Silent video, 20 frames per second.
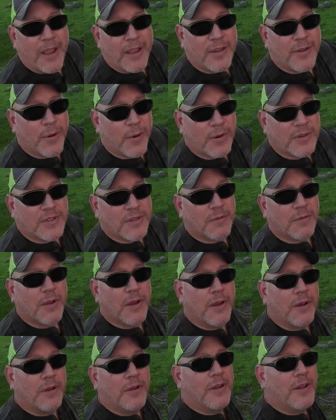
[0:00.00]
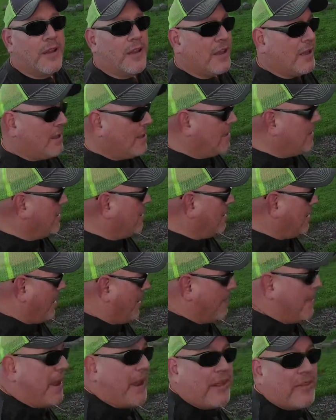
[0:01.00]
towards the road. I'm
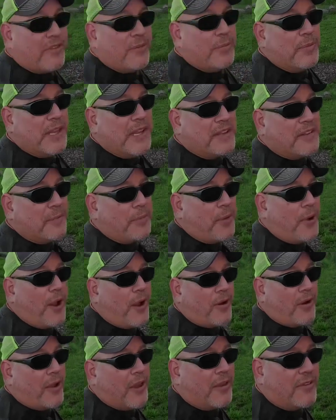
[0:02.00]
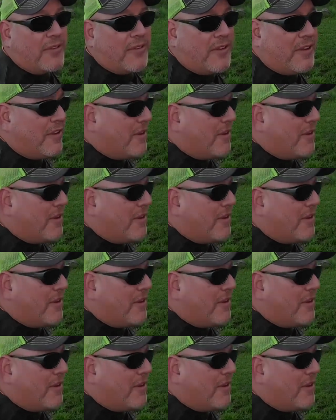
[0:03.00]
making some decent progress,